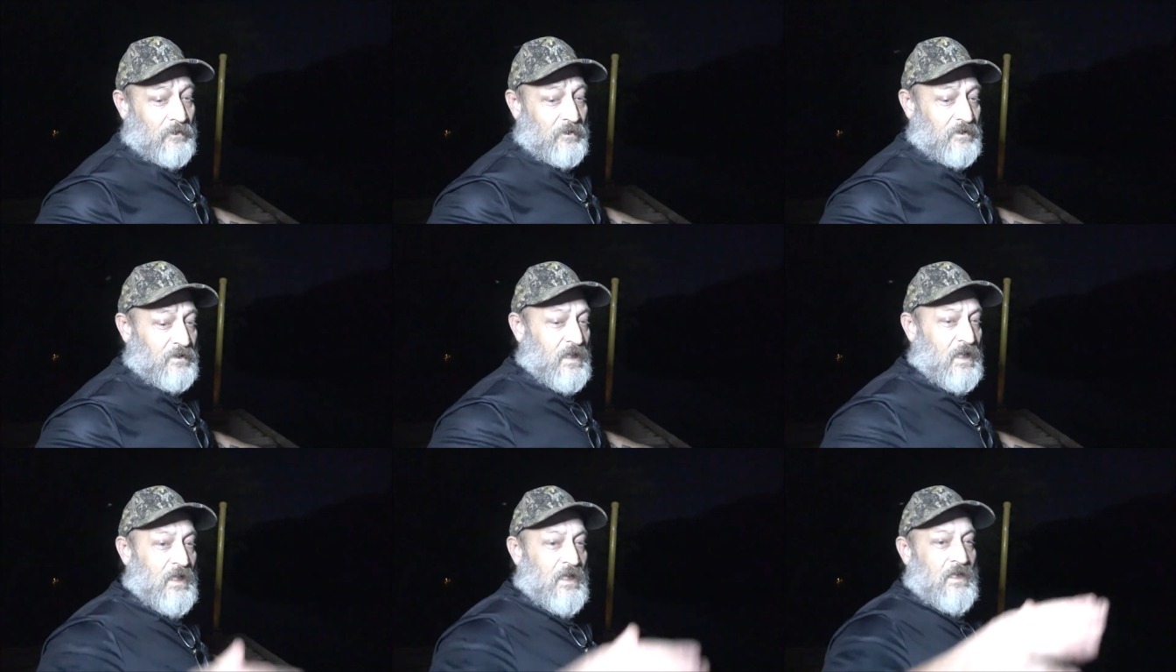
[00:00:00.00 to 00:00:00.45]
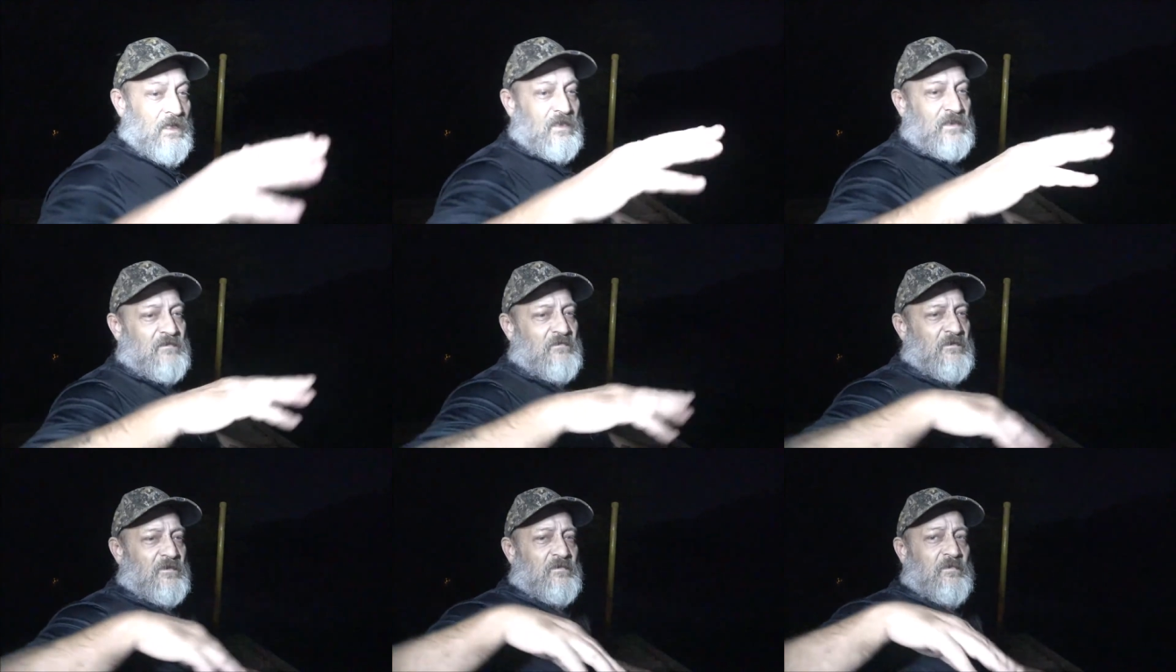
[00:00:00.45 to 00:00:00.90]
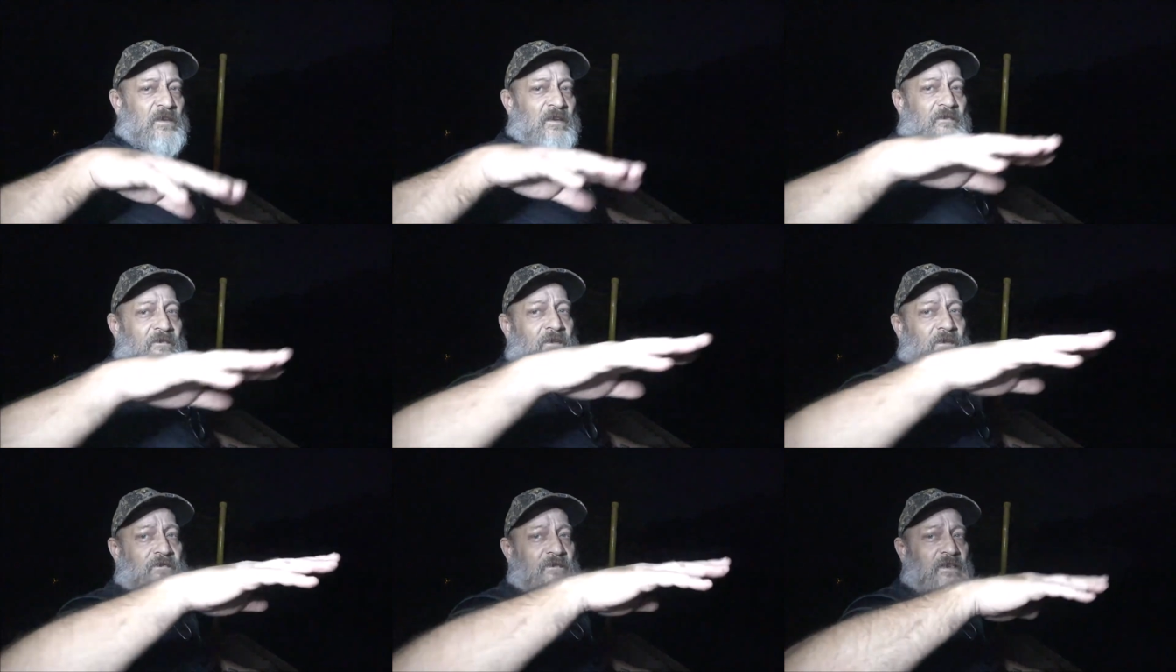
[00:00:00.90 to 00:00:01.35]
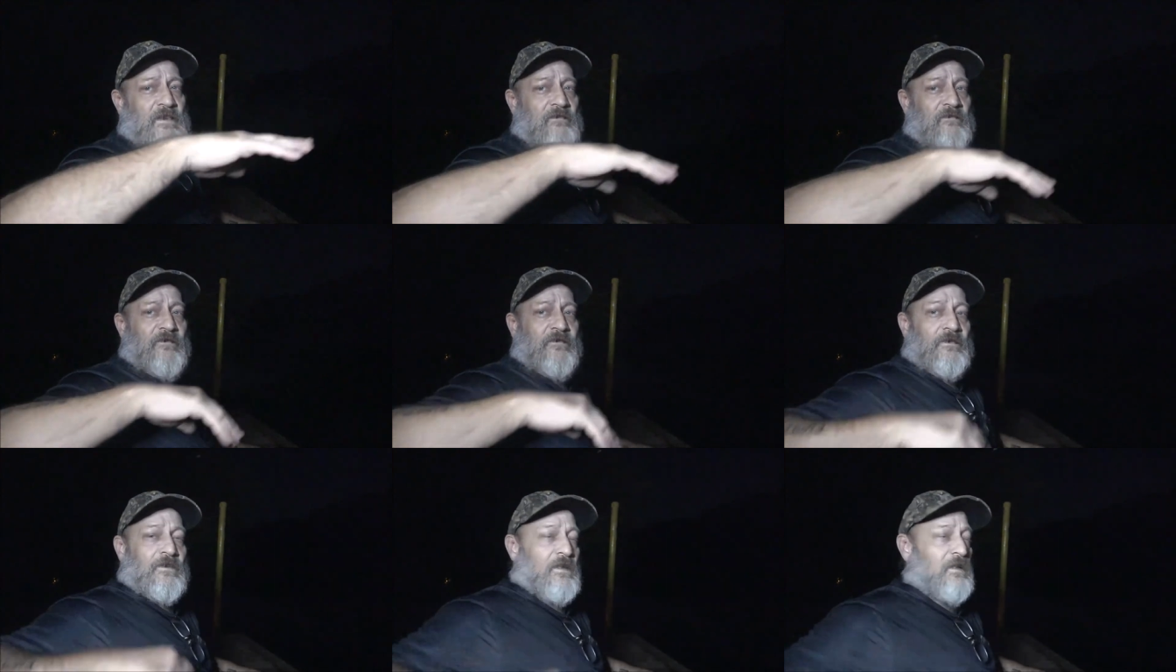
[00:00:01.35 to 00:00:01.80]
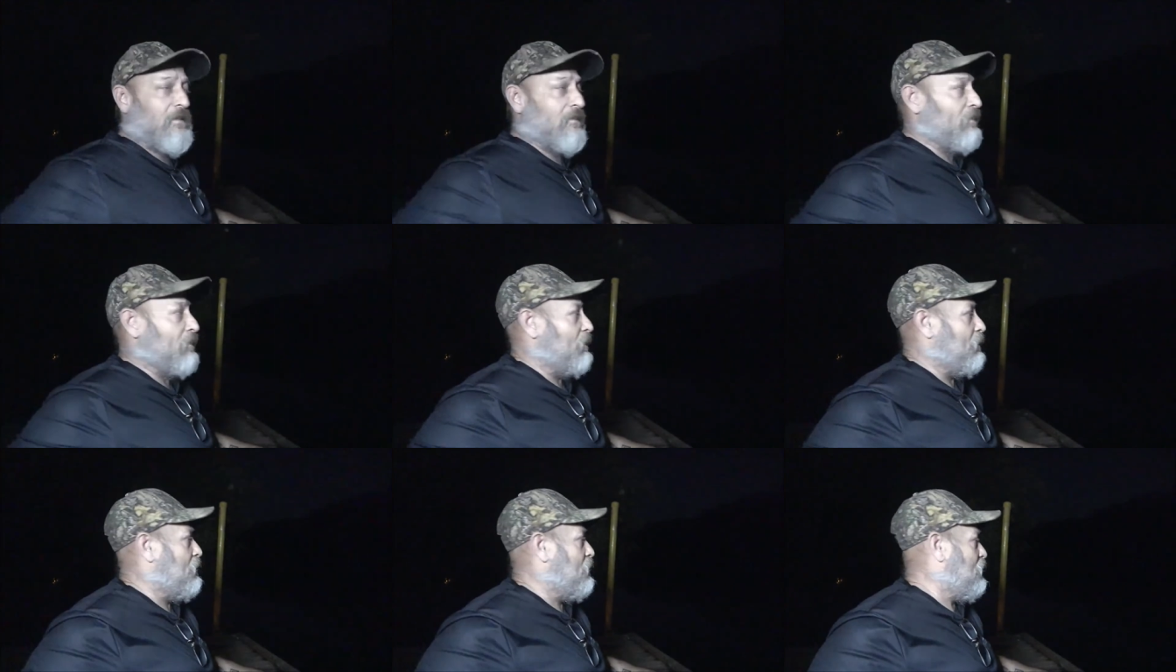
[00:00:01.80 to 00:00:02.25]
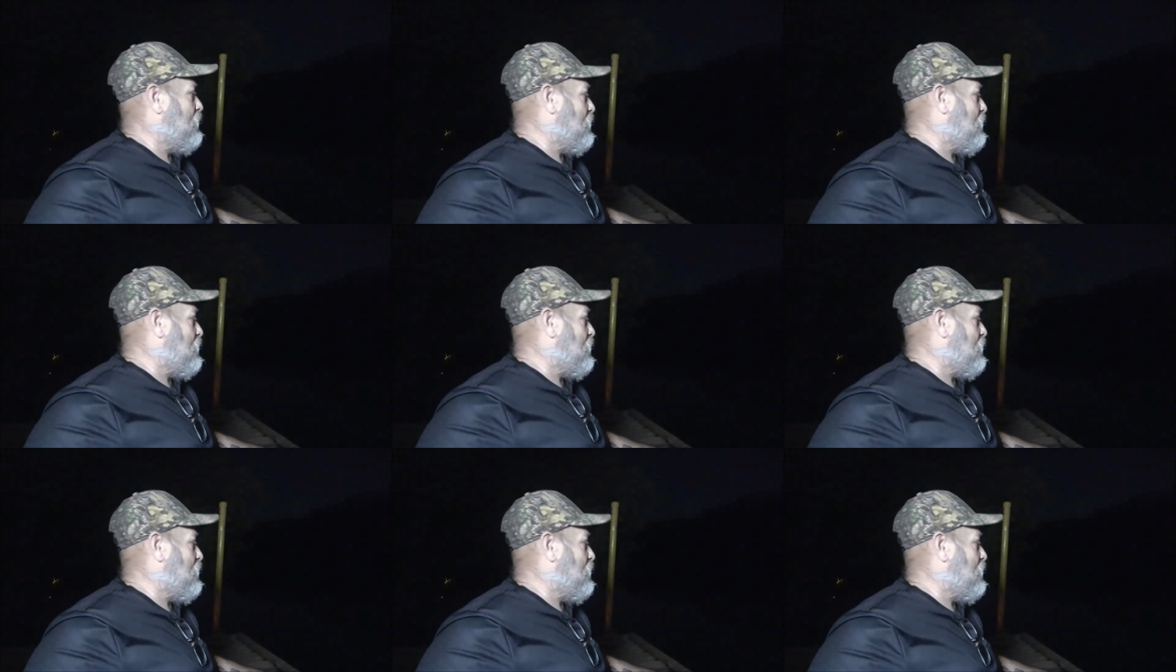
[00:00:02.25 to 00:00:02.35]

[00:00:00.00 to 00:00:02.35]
but... supposed to be a fifteen foot area,